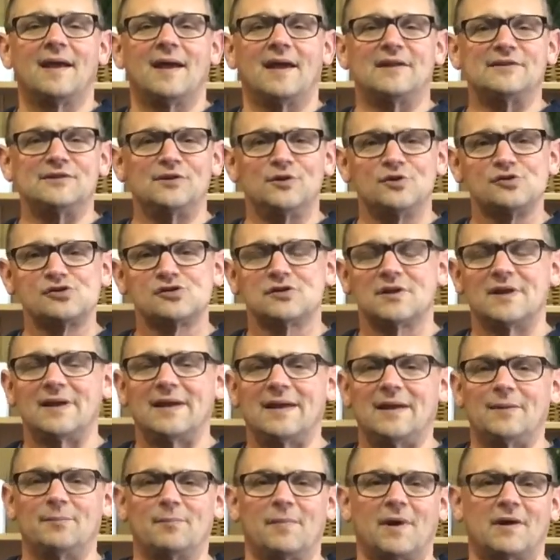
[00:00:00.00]
And
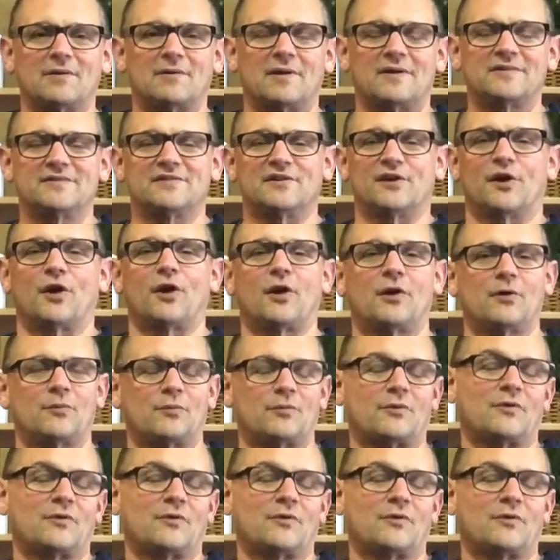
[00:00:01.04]
usually, my resting heart